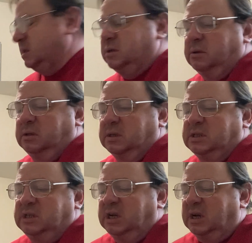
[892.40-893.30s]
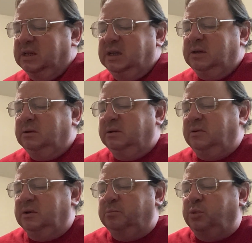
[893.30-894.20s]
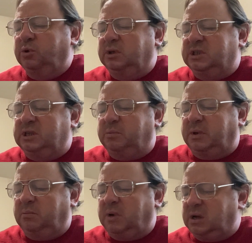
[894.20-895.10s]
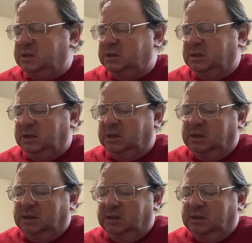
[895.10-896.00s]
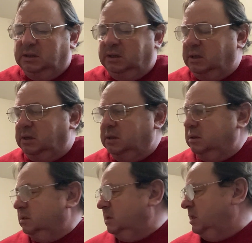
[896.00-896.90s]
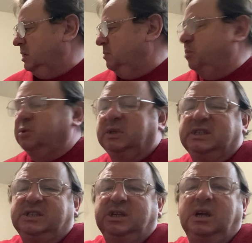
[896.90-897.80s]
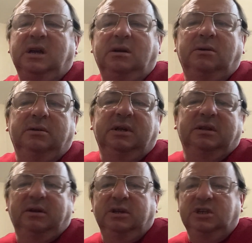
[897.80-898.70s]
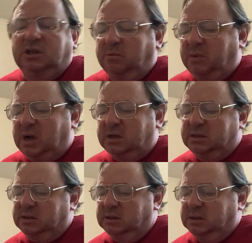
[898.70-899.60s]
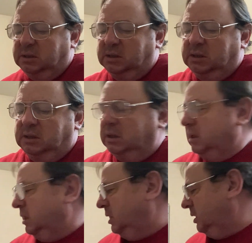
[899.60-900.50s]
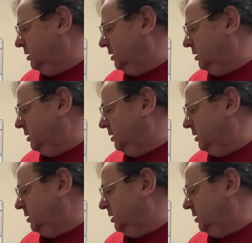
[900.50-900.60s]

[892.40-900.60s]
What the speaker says: a certain sticker. They don't even put in separate box. They put the sticker on the original box, and